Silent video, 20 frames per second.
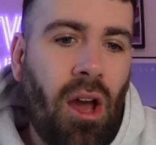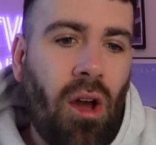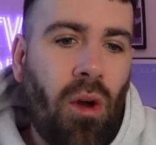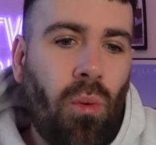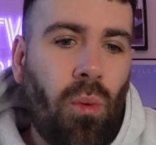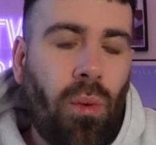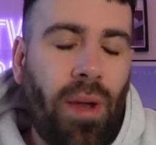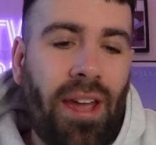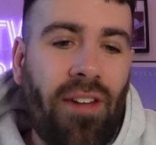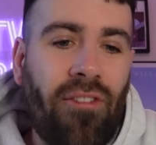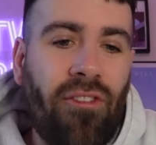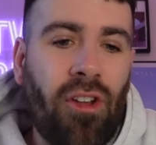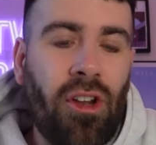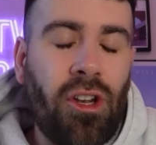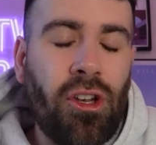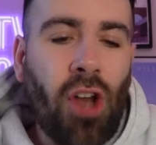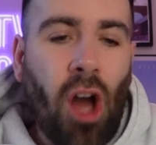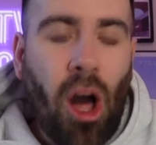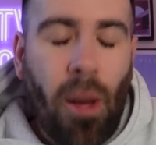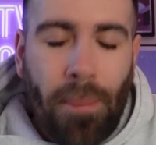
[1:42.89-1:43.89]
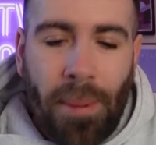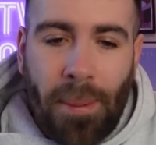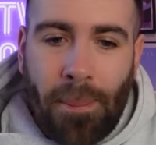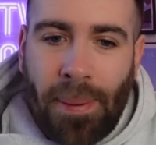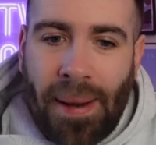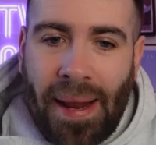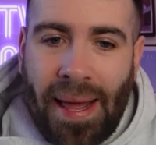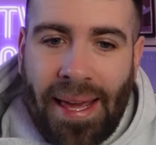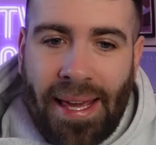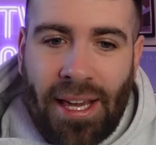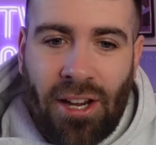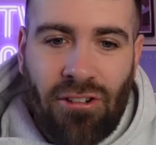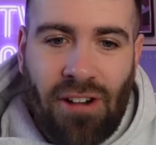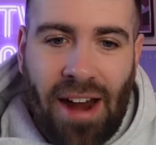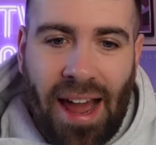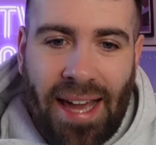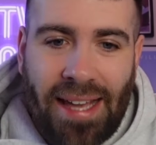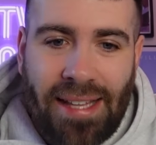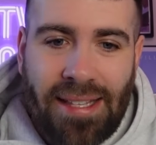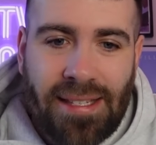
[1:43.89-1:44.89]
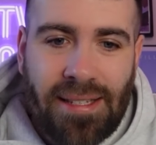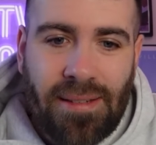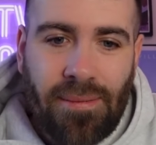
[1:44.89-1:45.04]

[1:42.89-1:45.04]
we've not been playing great,